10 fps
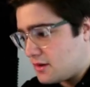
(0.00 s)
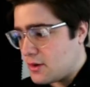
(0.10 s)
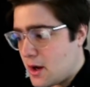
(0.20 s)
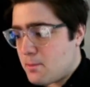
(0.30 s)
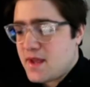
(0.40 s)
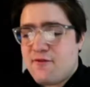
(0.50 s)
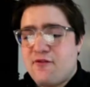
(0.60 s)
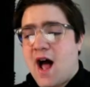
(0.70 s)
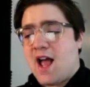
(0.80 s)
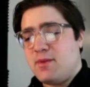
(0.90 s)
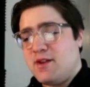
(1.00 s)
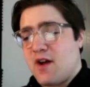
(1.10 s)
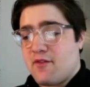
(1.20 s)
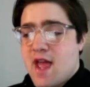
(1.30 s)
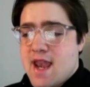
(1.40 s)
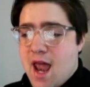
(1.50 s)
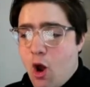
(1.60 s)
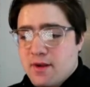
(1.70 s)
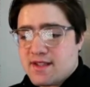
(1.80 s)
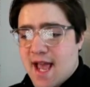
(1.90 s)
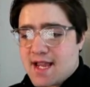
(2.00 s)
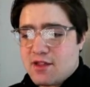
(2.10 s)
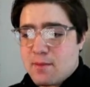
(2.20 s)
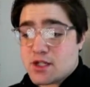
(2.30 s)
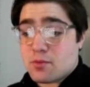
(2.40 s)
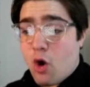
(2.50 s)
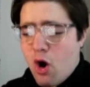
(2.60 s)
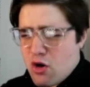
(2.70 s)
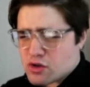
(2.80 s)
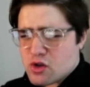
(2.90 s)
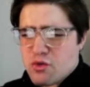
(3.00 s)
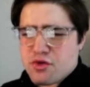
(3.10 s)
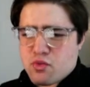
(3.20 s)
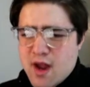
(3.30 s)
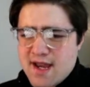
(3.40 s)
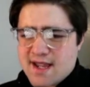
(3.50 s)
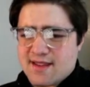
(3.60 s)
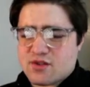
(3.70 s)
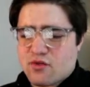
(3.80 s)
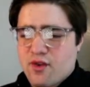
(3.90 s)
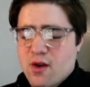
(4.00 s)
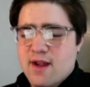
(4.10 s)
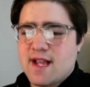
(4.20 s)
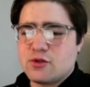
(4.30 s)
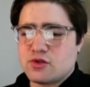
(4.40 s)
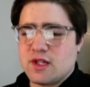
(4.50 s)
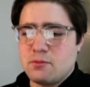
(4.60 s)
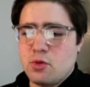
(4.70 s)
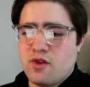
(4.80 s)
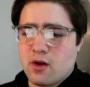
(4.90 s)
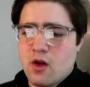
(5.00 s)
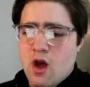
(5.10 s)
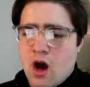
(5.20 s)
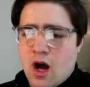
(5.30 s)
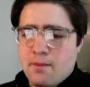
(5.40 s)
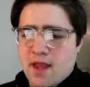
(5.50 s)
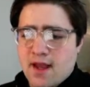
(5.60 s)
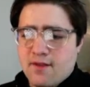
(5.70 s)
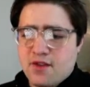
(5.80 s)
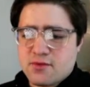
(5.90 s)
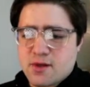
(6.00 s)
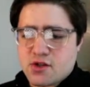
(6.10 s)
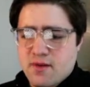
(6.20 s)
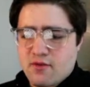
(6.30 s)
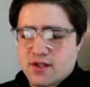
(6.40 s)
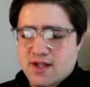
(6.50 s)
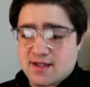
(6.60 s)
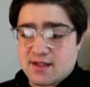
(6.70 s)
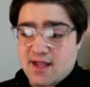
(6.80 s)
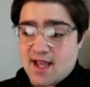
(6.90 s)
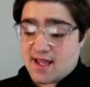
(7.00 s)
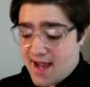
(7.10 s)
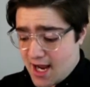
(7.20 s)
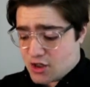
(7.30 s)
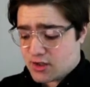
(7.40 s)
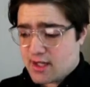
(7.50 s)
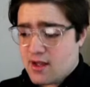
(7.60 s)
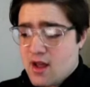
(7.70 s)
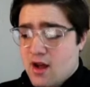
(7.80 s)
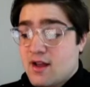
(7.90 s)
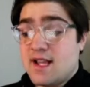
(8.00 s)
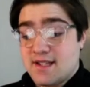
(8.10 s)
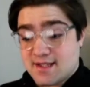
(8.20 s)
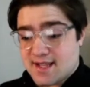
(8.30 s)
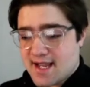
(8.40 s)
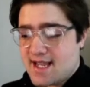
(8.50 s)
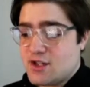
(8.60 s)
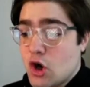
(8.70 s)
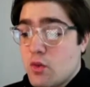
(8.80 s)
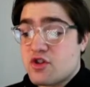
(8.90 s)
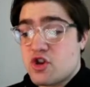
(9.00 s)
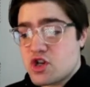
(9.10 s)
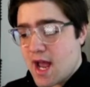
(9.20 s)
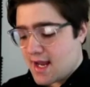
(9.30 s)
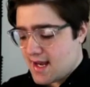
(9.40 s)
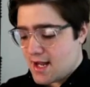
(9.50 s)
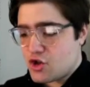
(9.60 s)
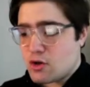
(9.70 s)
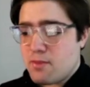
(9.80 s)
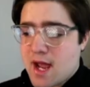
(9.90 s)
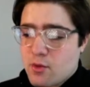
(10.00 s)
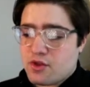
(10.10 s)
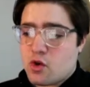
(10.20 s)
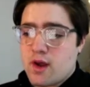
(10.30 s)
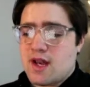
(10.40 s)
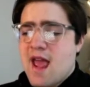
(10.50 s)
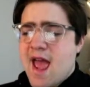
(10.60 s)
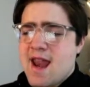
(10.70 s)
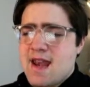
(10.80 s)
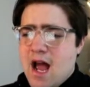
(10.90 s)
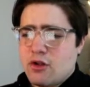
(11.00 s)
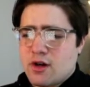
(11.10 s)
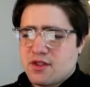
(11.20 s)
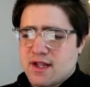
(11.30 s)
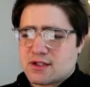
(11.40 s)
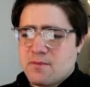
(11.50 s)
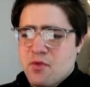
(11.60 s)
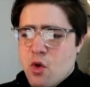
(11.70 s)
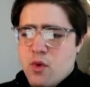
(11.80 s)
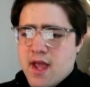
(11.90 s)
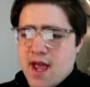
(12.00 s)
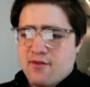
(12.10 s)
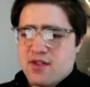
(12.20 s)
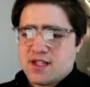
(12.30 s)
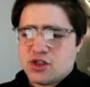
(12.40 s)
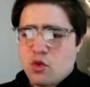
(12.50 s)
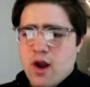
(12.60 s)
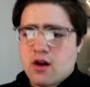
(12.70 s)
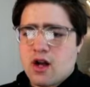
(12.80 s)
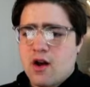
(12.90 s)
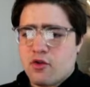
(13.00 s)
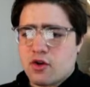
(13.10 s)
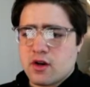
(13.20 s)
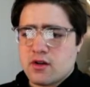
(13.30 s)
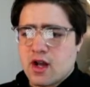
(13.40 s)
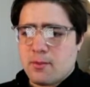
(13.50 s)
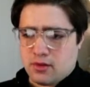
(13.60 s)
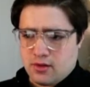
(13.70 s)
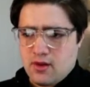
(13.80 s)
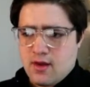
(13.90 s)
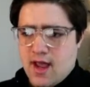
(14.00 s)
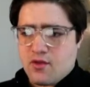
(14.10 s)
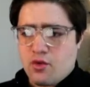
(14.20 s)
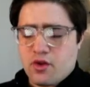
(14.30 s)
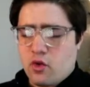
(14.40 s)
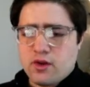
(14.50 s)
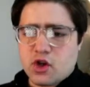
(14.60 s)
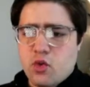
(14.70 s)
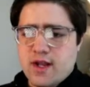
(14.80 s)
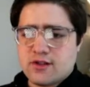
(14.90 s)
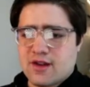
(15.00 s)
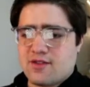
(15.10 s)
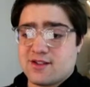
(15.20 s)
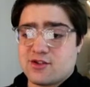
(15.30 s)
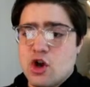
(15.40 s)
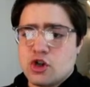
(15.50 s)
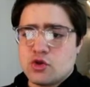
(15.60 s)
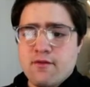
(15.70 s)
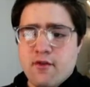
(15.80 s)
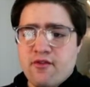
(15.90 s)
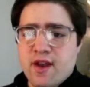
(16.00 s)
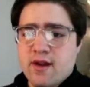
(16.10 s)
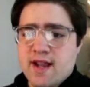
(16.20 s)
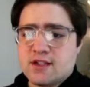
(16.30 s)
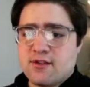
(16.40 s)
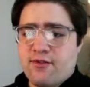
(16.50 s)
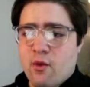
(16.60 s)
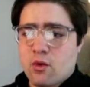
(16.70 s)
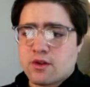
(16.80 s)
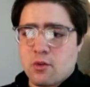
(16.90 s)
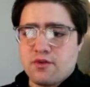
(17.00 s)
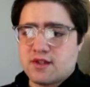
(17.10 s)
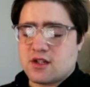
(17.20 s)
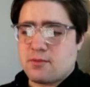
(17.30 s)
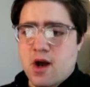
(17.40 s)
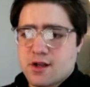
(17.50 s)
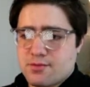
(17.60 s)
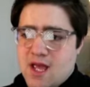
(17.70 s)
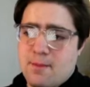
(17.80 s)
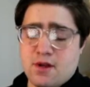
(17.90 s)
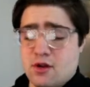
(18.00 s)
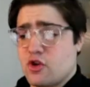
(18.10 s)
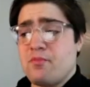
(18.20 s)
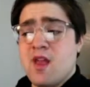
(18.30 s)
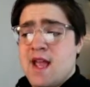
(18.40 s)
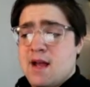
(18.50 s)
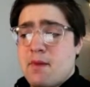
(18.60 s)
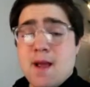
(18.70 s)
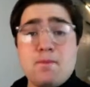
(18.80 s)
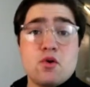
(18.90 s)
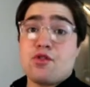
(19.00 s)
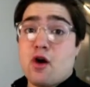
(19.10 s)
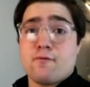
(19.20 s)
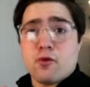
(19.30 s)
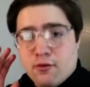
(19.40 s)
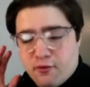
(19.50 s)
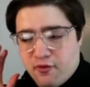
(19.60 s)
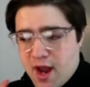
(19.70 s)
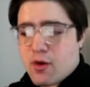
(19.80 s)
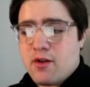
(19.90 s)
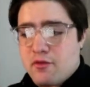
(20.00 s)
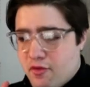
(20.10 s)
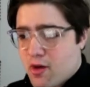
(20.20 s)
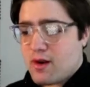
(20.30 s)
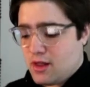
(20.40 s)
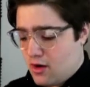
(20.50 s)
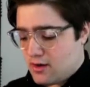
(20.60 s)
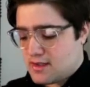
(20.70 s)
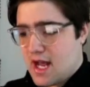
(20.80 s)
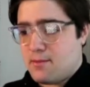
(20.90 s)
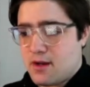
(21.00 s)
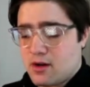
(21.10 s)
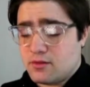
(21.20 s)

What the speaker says: There we go. B5. Now I'm attacking the bishop, also threatening this very interesting move here if this bishop ever decides to take. And actually, he did take. He took with check, and I took back with the queen. And now look at this. We have this square covered double, and only the queen's looking at this. So we have a very nice fork that this could possibly happen here. So my opponent thought for a very, very long time here.